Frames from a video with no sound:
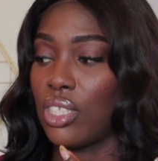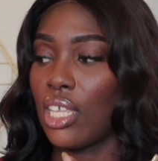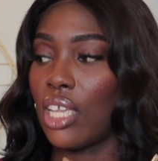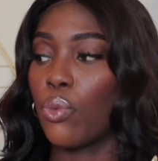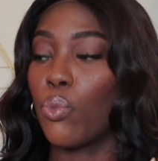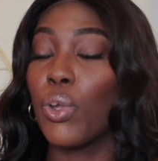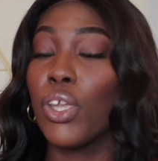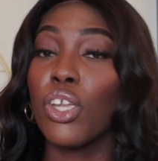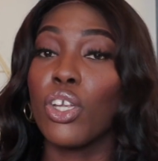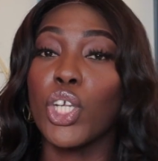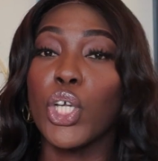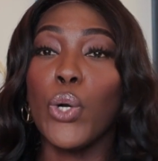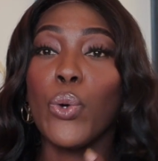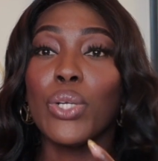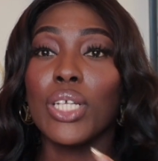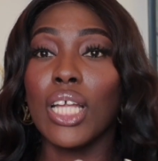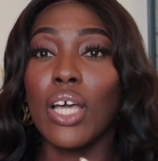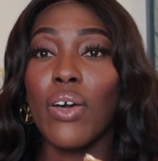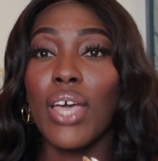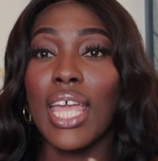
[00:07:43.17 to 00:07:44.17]
Like when you're
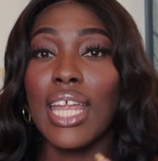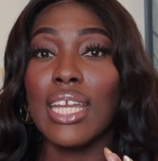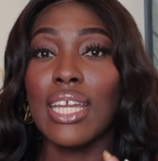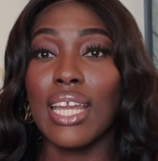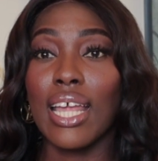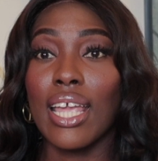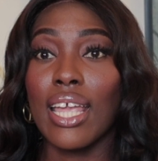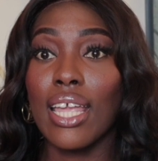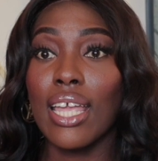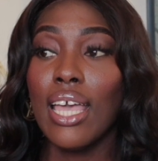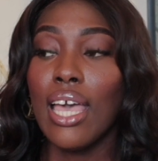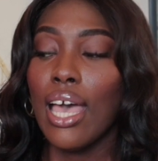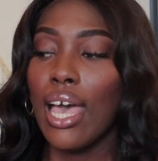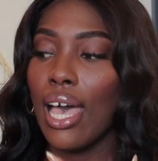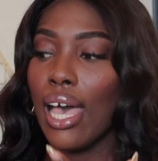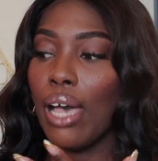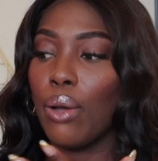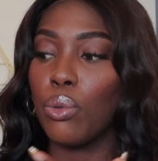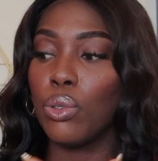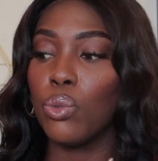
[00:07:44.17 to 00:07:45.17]
going out at night,
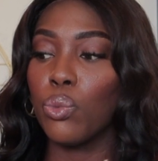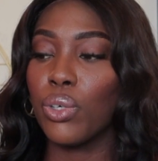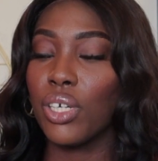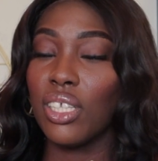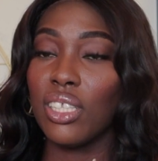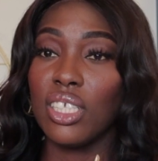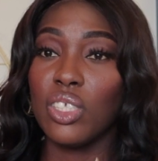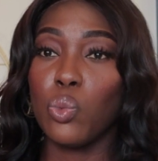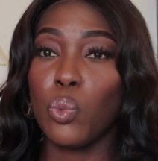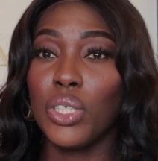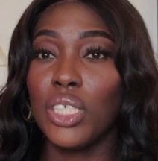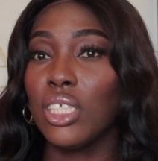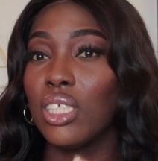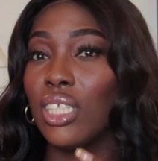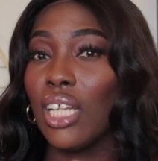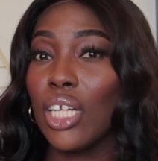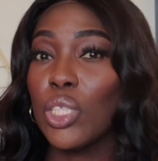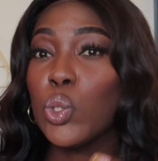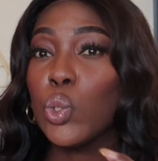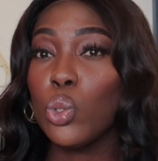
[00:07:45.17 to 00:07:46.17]
I would wear this when it's
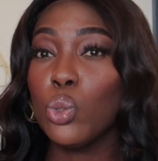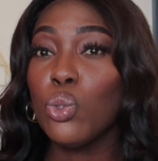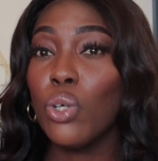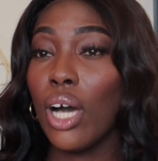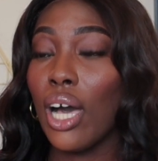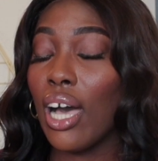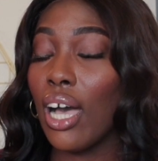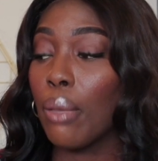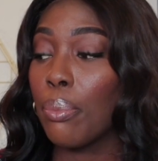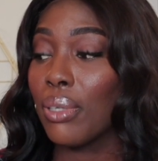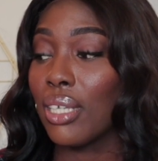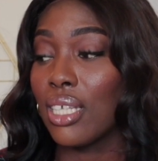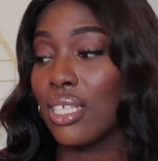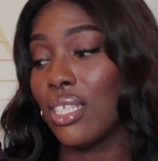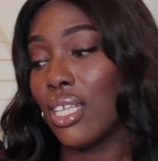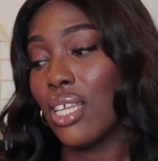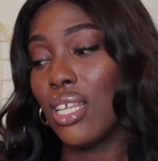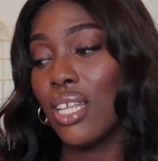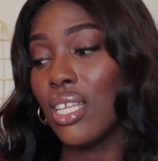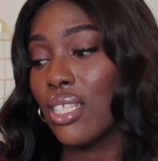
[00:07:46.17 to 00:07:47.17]
not too hot, because
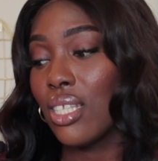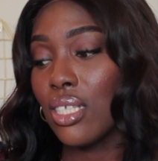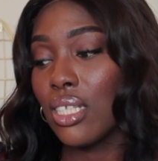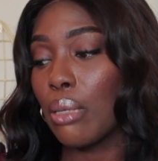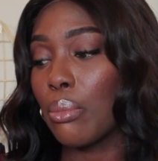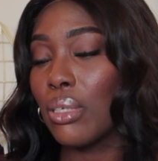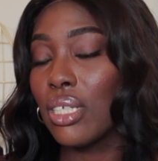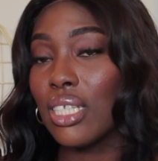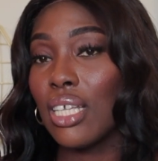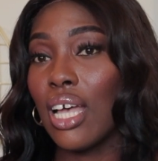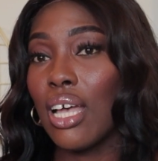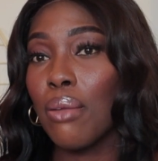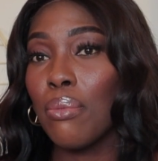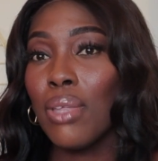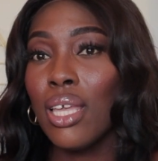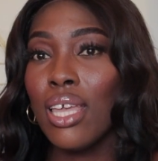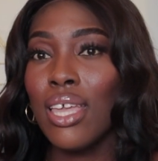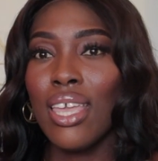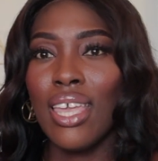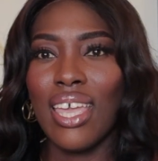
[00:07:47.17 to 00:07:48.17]
it is the summertime
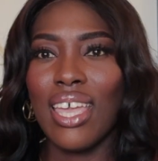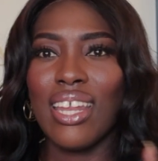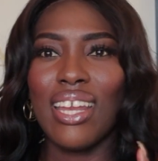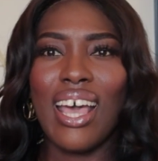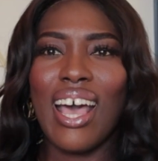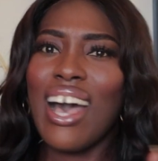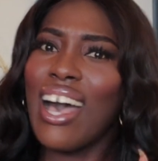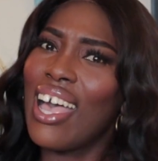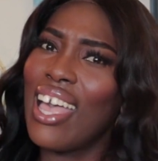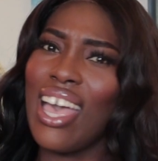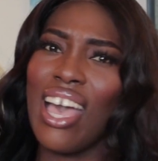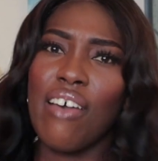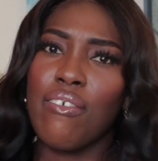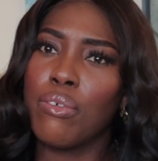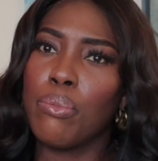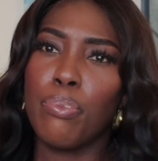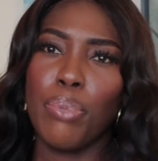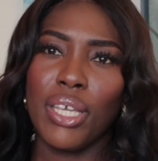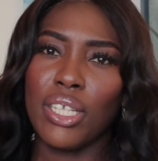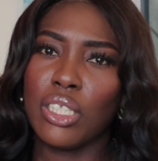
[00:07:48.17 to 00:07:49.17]
and I
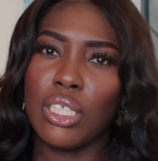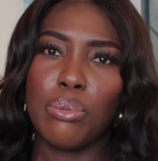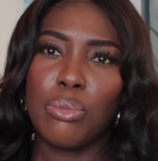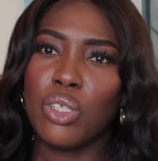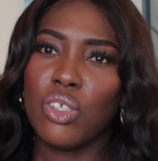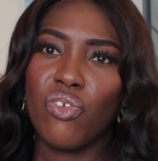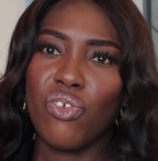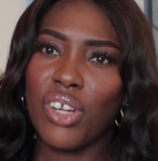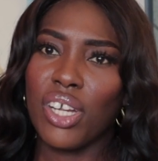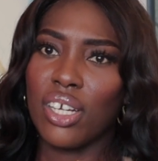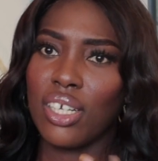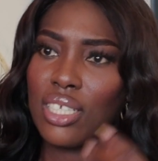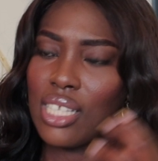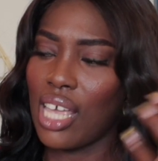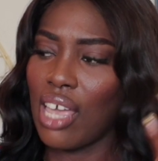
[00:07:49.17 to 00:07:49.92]
haven't picked up this fragrance.